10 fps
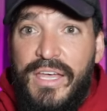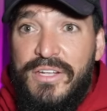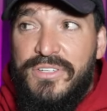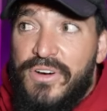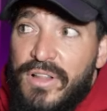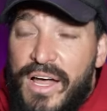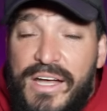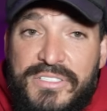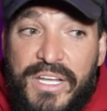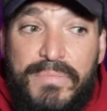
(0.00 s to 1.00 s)

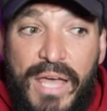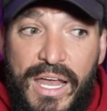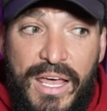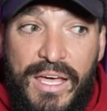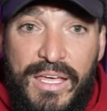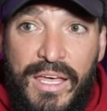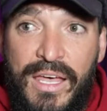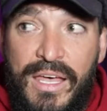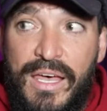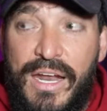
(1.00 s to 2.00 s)
internalize and panic,
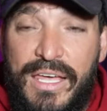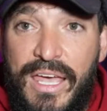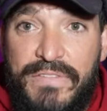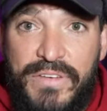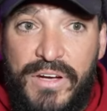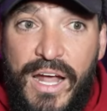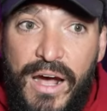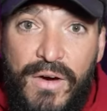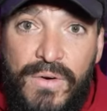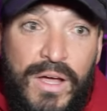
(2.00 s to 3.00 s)
and I can't figure it
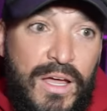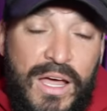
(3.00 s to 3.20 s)
out,